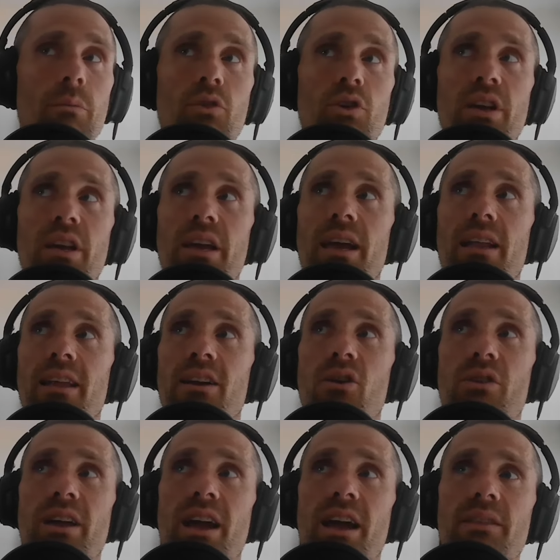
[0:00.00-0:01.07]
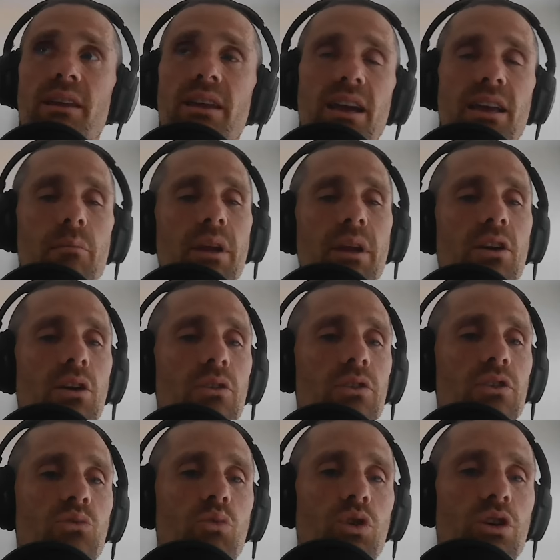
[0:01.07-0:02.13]
I'm looking at like, okay, I think I can make all
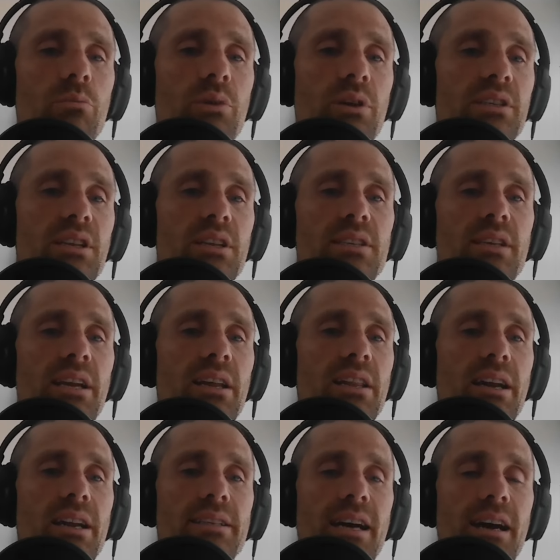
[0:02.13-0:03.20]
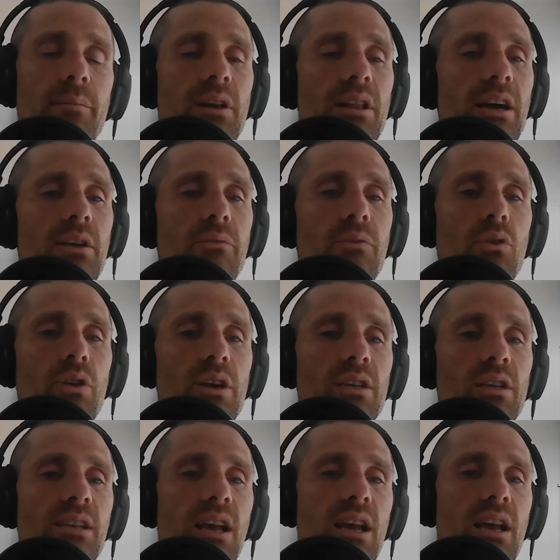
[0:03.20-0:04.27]
this work, but it's going to take a lot of time and a lot of
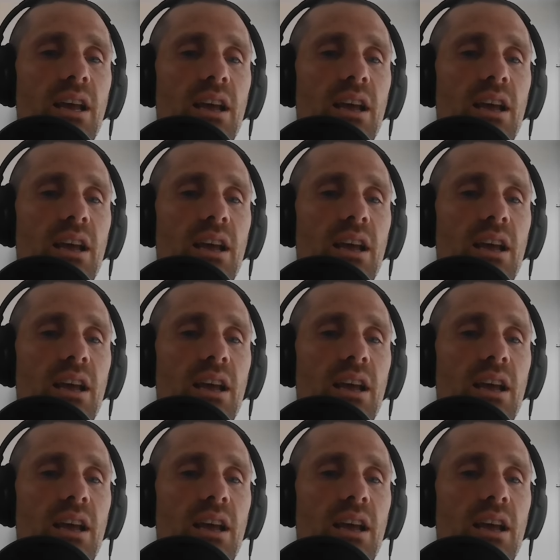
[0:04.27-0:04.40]
focus.